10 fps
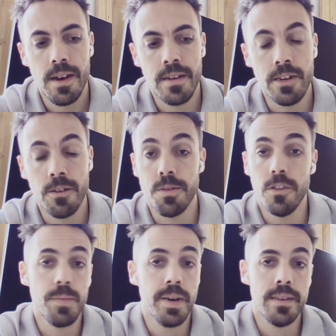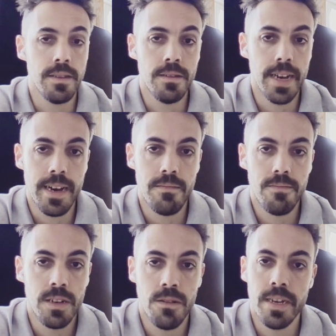uh, they were produced by the little guy,
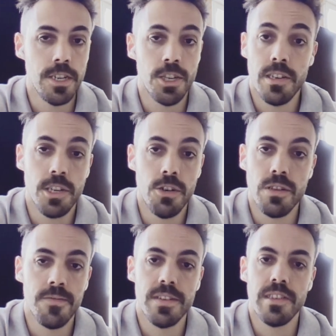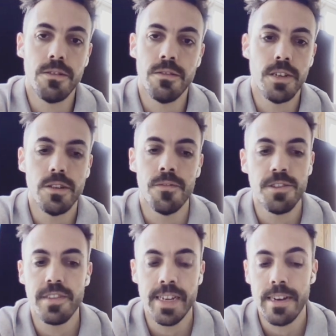you know, like it just Joseph, a student at
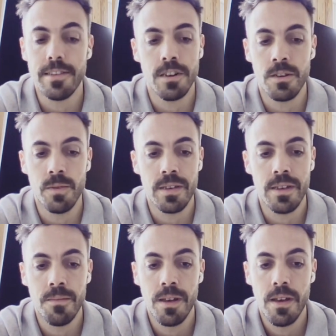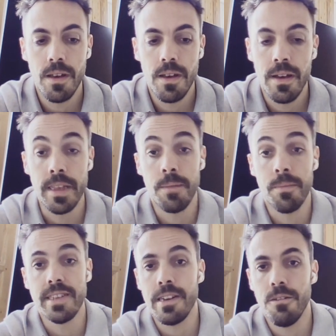university got started with them. And then
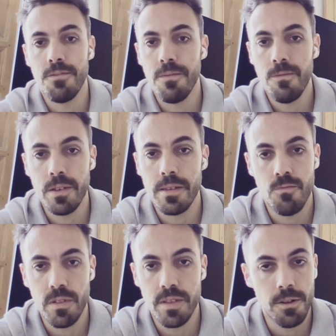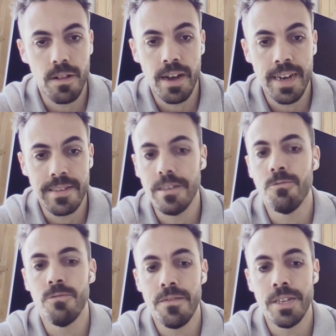myself with, with no clients and
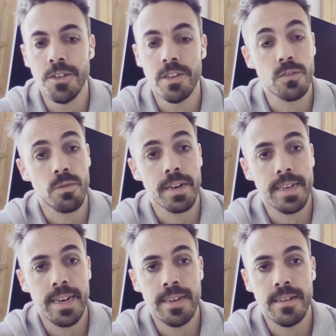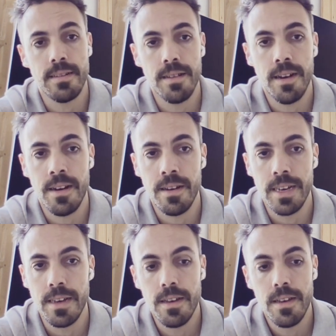no revenue, just working on it uh,
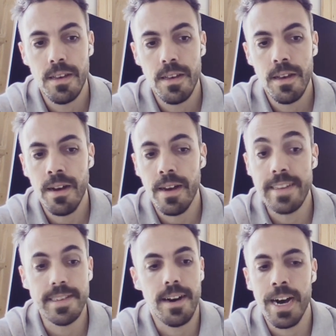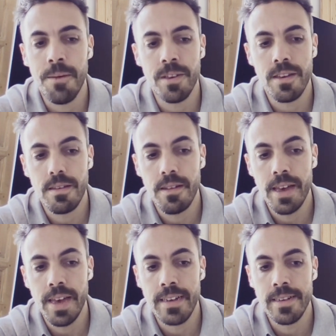uh as a hobby.
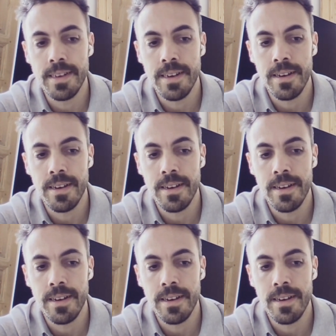And,